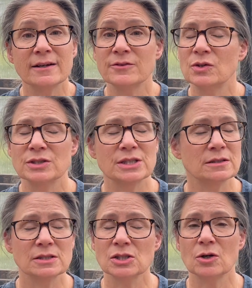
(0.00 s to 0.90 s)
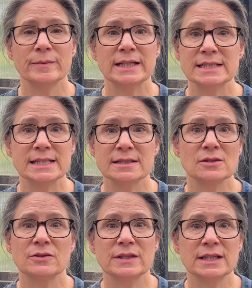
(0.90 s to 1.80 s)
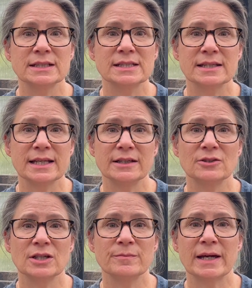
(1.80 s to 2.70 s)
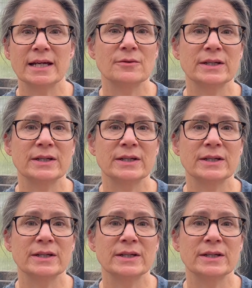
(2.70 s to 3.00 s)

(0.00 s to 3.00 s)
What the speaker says: of course, there's so many seasonal things that you can bake.